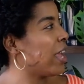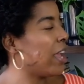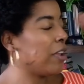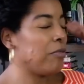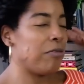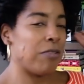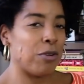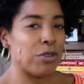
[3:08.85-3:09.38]

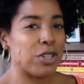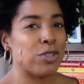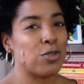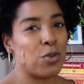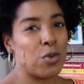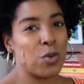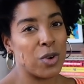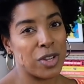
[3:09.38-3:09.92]
and focus
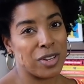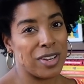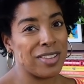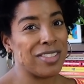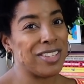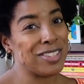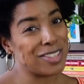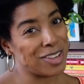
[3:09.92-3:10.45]
on
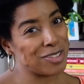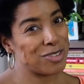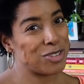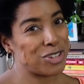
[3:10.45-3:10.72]
these other